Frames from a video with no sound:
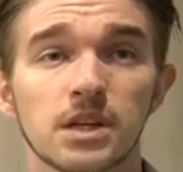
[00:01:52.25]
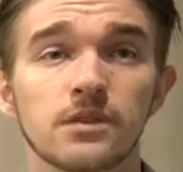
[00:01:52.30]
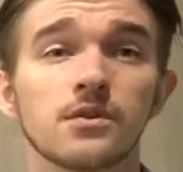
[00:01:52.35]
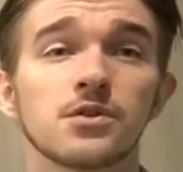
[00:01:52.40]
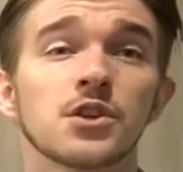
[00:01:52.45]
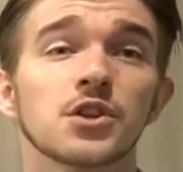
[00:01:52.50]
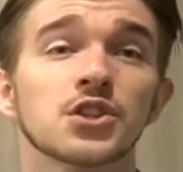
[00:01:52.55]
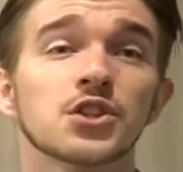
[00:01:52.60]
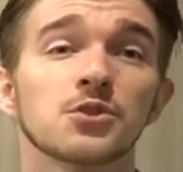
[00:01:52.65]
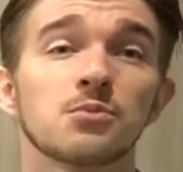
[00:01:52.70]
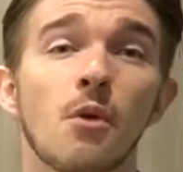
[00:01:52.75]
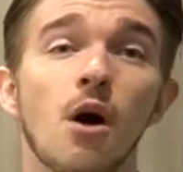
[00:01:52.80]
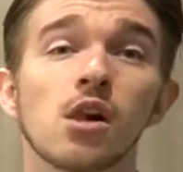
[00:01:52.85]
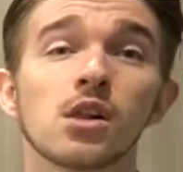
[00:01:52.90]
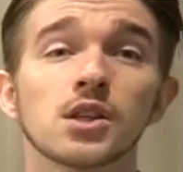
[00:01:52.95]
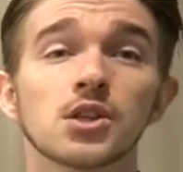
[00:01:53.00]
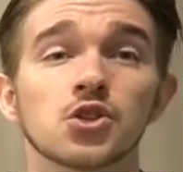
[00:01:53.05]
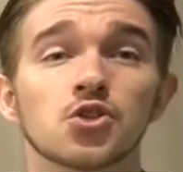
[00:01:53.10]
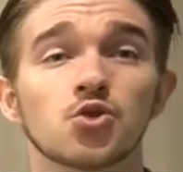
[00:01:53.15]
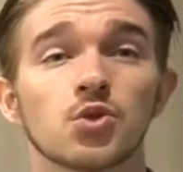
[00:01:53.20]
even the
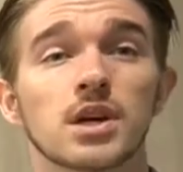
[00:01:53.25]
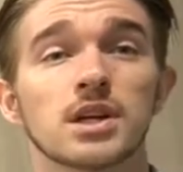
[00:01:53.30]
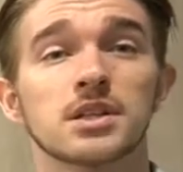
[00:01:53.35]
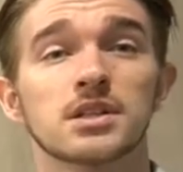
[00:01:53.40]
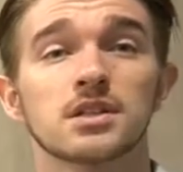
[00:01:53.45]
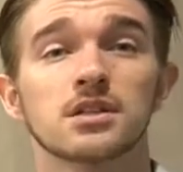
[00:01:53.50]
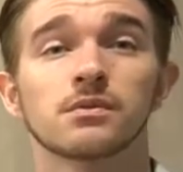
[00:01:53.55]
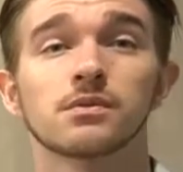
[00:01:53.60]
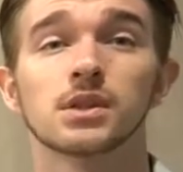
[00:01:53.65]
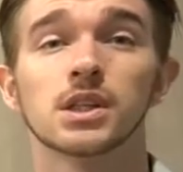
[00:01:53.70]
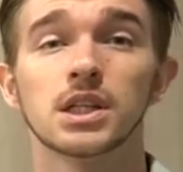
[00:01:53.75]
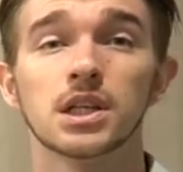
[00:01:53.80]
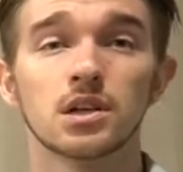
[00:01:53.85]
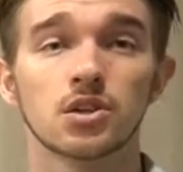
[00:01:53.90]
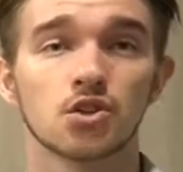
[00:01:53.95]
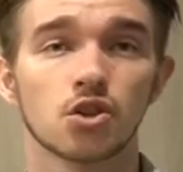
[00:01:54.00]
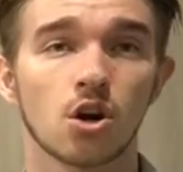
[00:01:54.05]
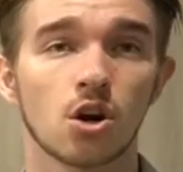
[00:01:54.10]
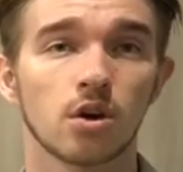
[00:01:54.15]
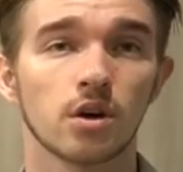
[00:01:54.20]
smallest traces of
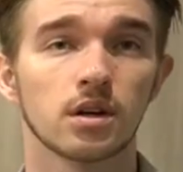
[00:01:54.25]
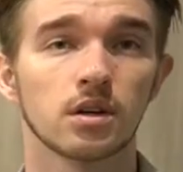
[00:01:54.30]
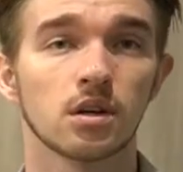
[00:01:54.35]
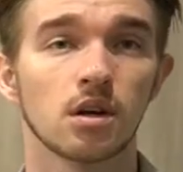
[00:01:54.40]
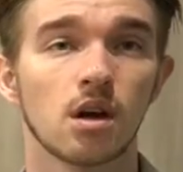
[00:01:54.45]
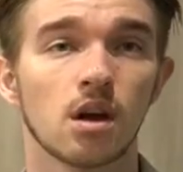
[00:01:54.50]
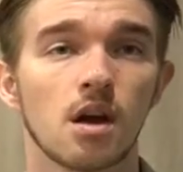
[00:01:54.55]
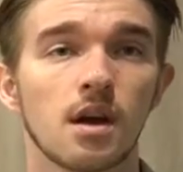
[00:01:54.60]
leakage current,